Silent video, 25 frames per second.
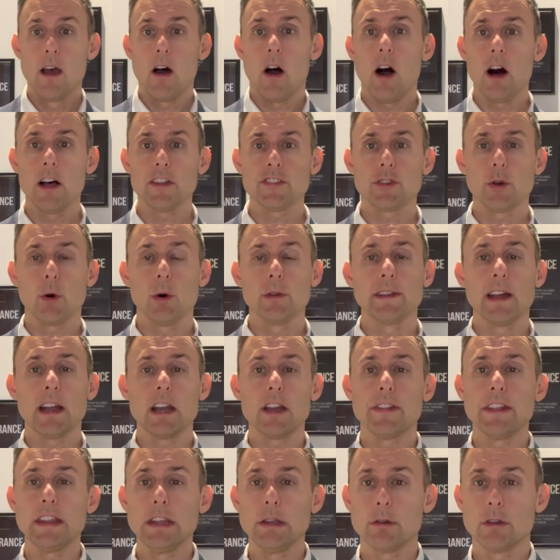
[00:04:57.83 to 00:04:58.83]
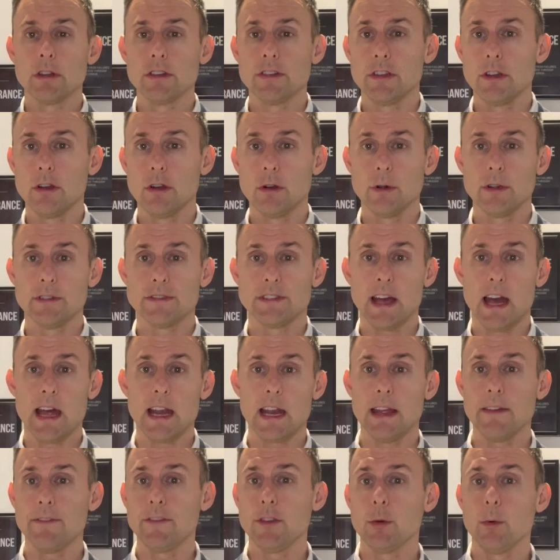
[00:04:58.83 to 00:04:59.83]
Also, another thing you could do is that
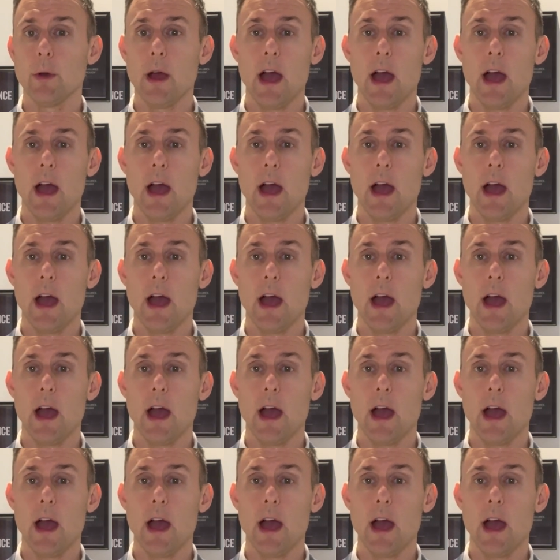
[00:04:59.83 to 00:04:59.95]
if you